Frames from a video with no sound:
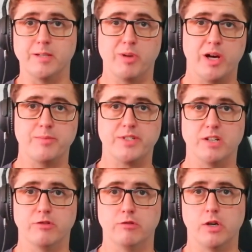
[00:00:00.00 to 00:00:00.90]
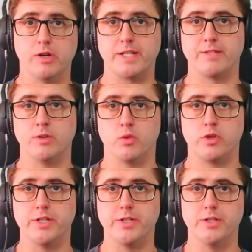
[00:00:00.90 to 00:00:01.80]
buy himself a Rolex if he
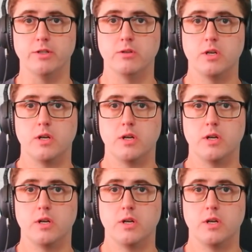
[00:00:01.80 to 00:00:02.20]
wanted to,